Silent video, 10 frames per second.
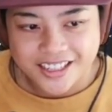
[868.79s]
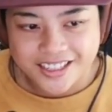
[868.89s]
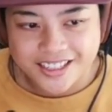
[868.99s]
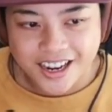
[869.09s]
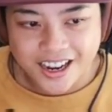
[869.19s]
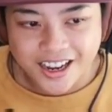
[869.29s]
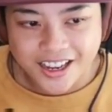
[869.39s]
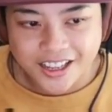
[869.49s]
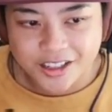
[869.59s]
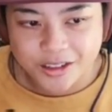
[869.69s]

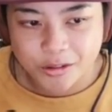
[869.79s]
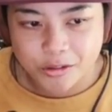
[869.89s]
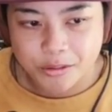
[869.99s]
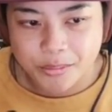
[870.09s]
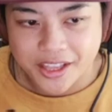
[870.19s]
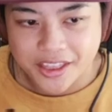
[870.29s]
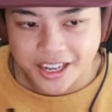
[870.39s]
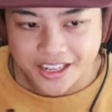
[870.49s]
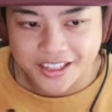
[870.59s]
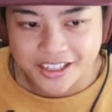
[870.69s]

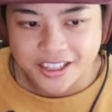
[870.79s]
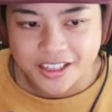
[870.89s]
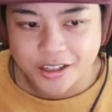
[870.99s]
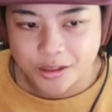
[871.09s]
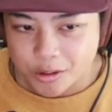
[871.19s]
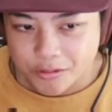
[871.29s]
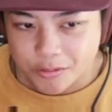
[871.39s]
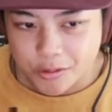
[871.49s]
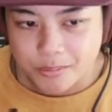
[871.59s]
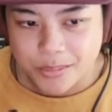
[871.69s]
dichloromethane,
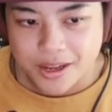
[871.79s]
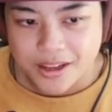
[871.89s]
chloroform,